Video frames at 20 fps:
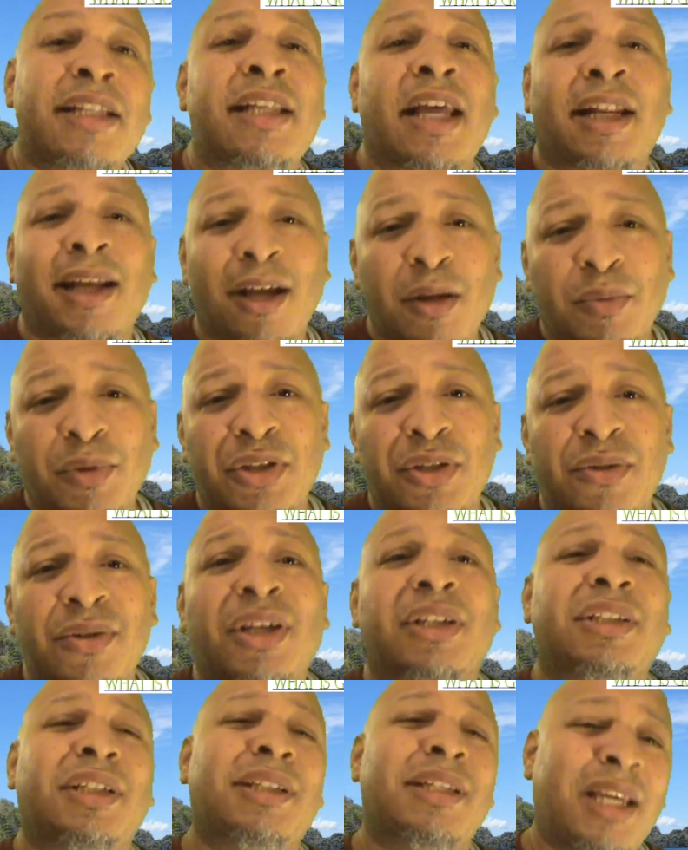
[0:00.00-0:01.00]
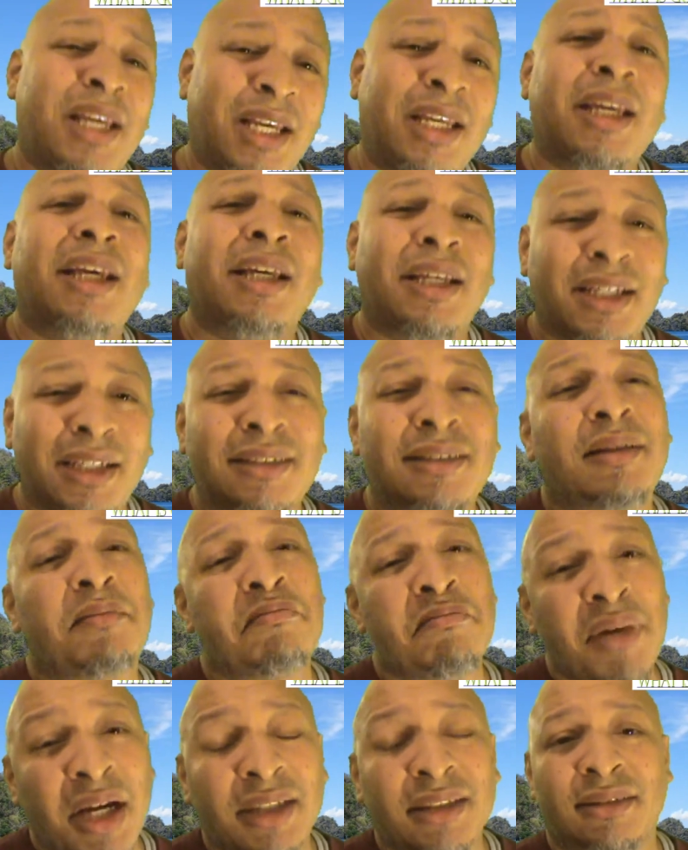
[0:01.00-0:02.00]
that helps you to kick his
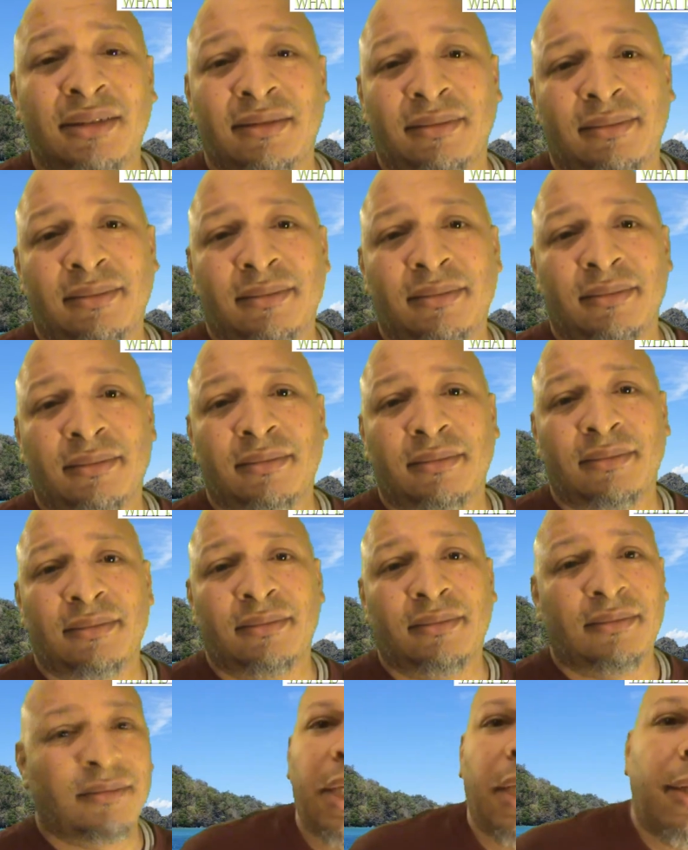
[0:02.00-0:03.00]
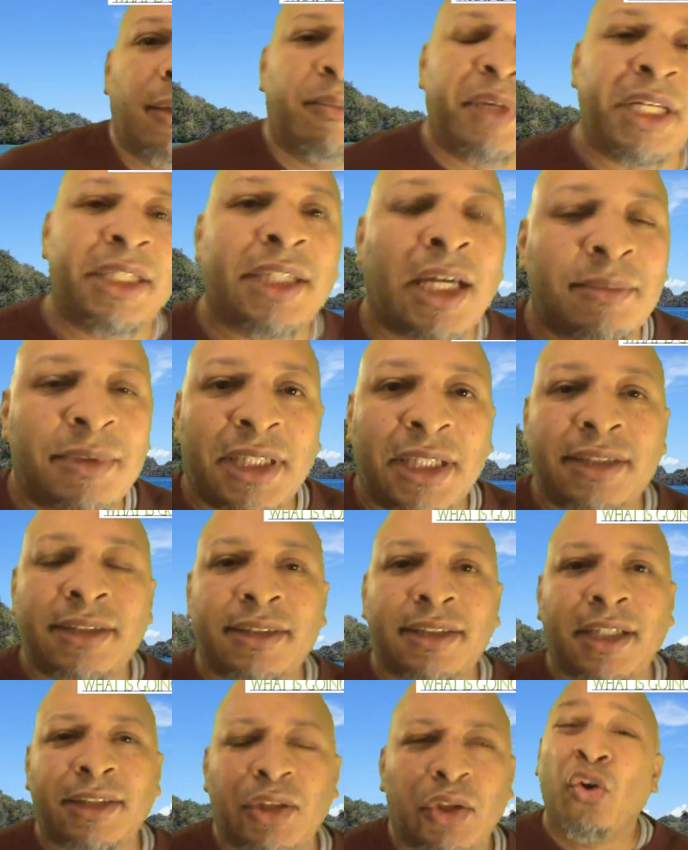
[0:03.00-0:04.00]
butt. Many times Satan
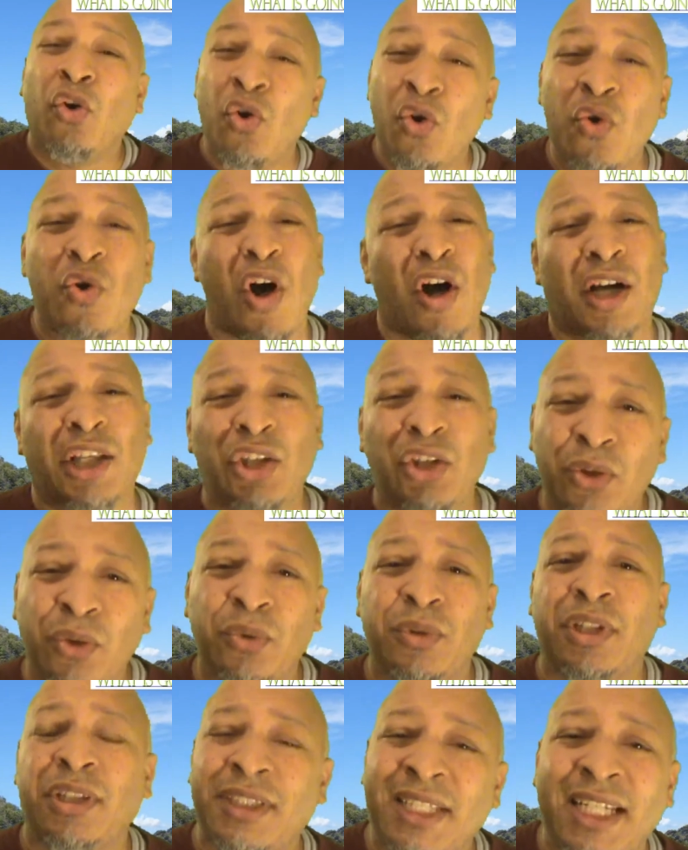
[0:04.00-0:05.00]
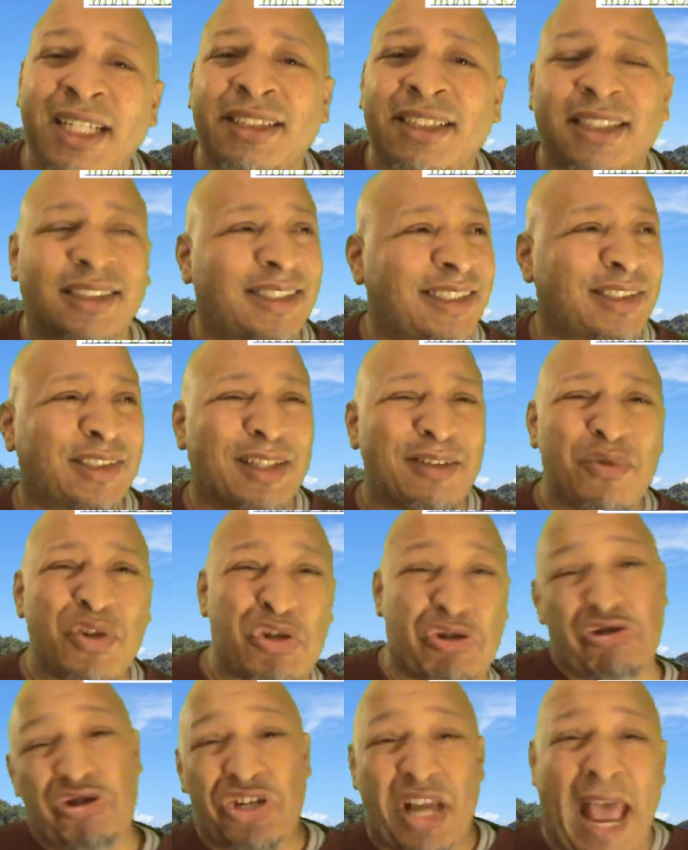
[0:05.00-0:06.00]
says, Who are you to think that this
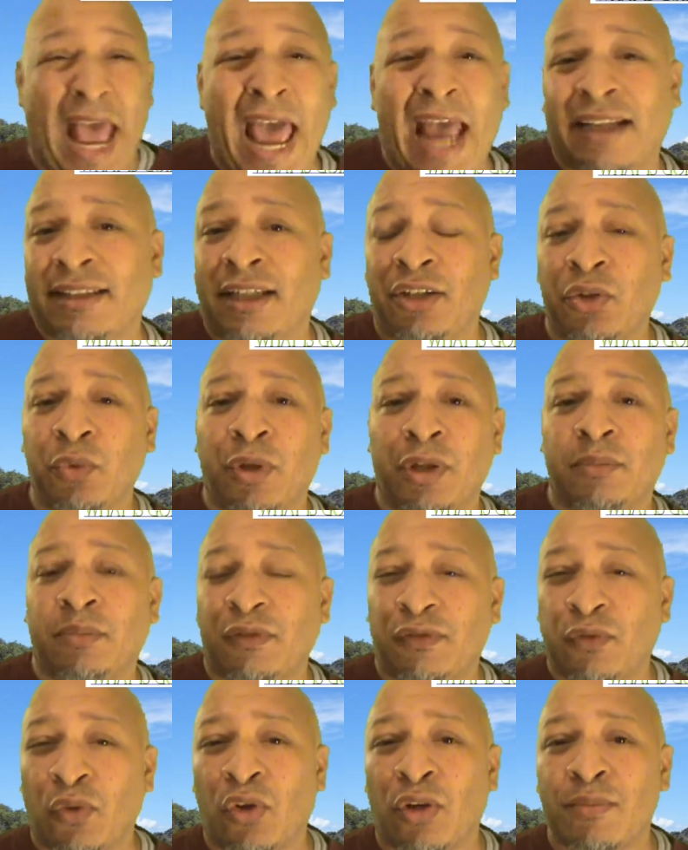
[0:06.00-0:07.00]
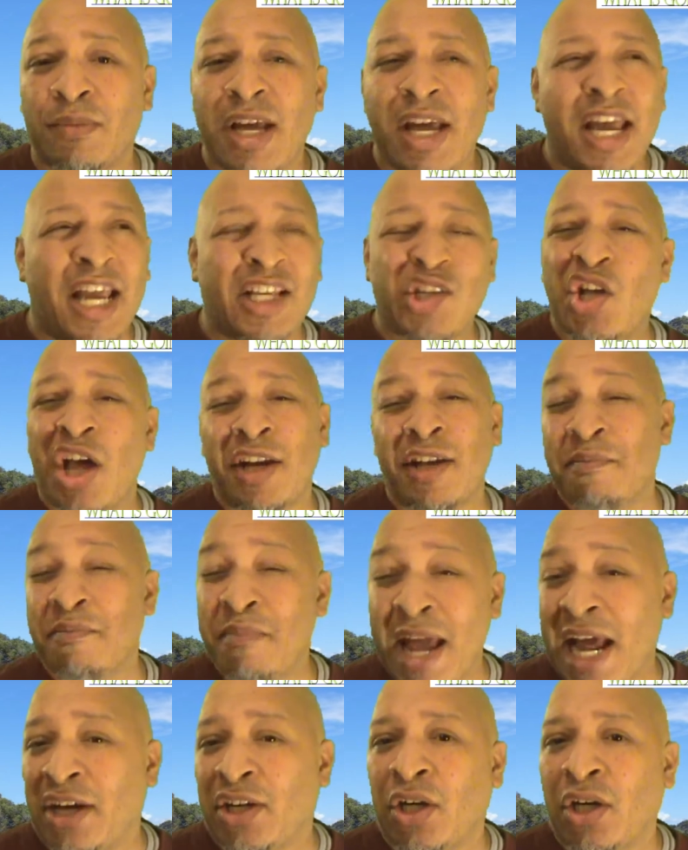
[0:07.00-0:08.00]
good act that you want to perform is going to
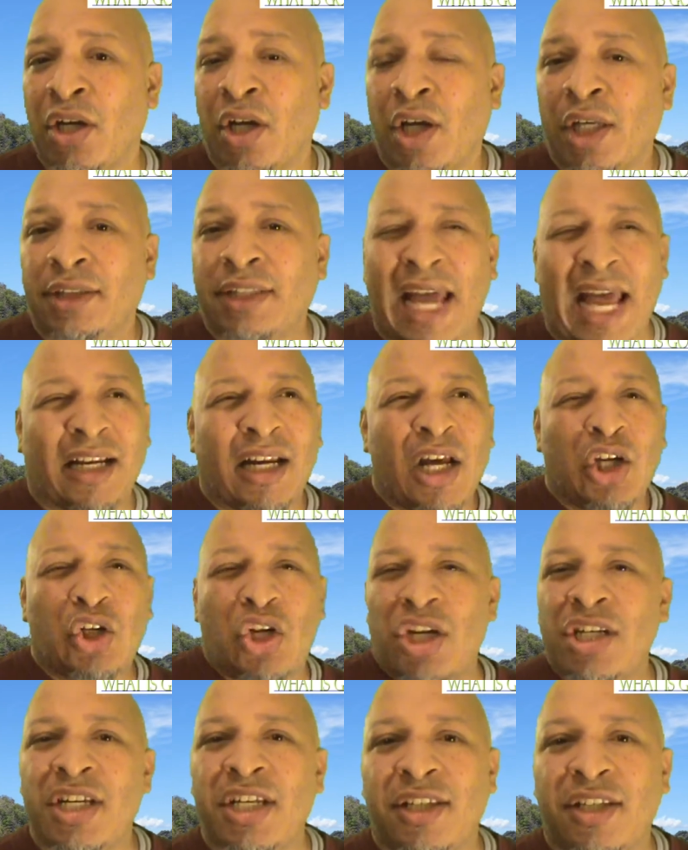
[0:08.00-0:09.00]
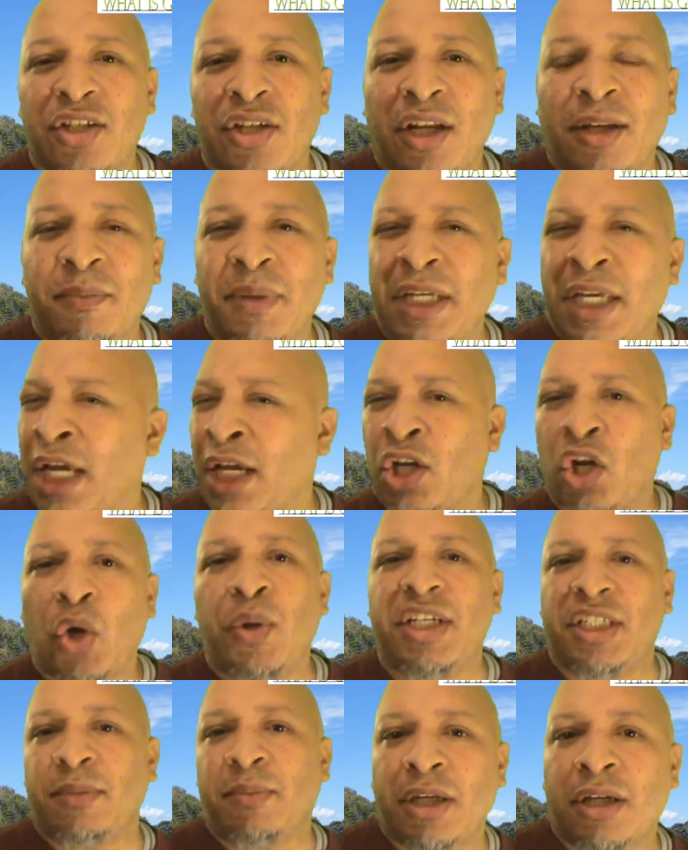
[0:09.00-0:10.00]
matter? That goodness is going to be
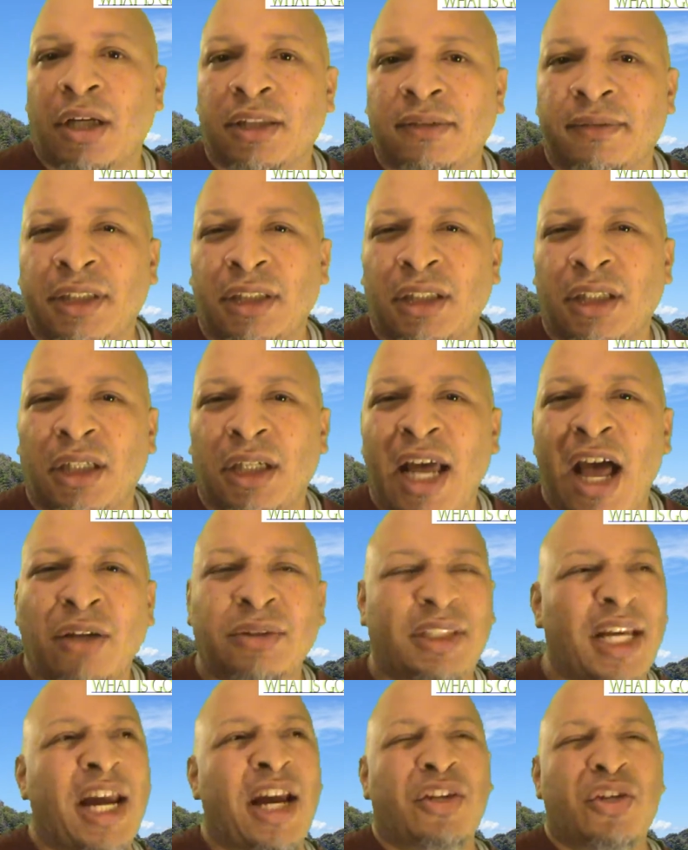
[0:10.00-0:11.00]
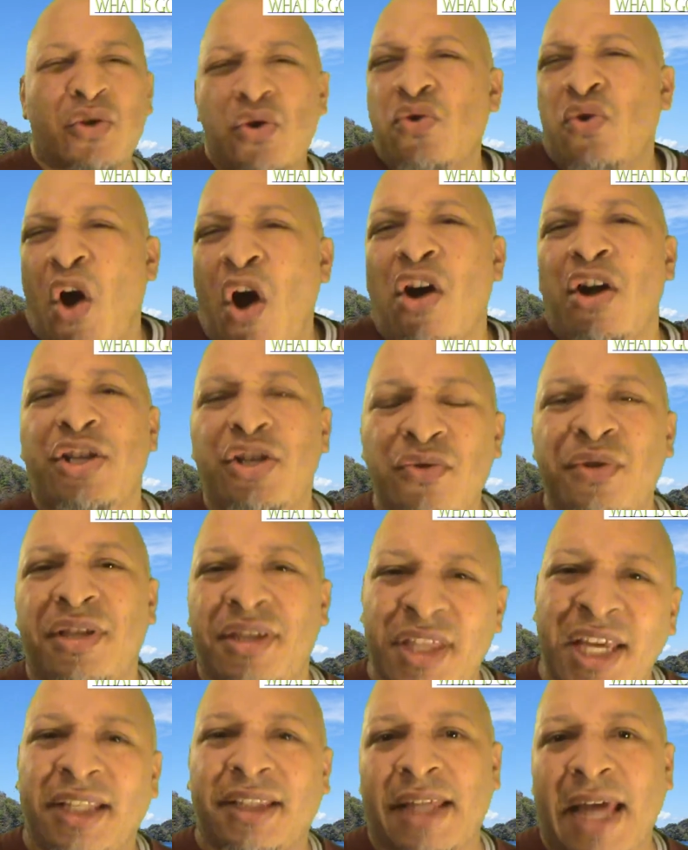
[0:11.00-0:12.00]
increased because of it? How dare you? Who are you to
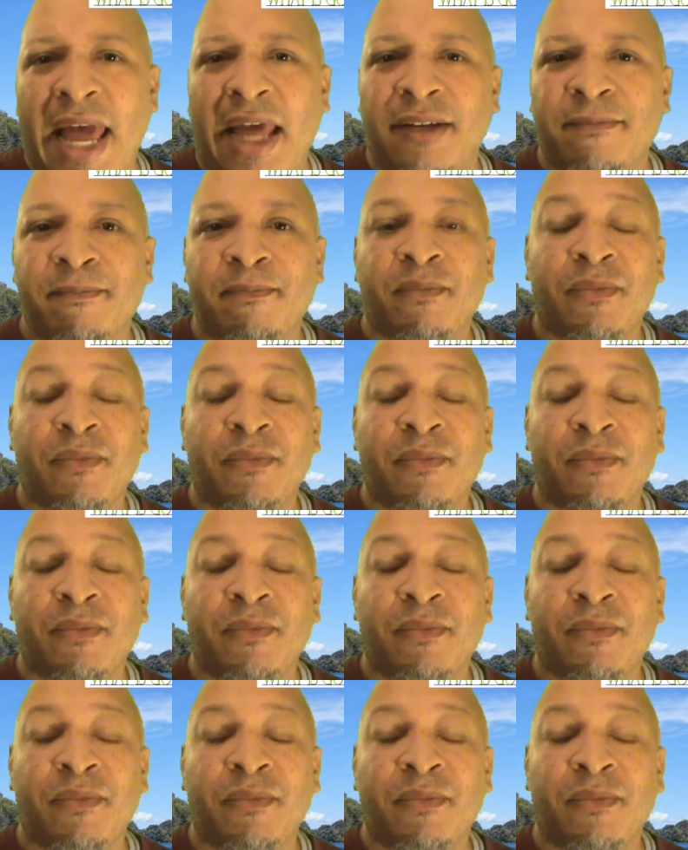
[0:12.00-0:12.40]
think that?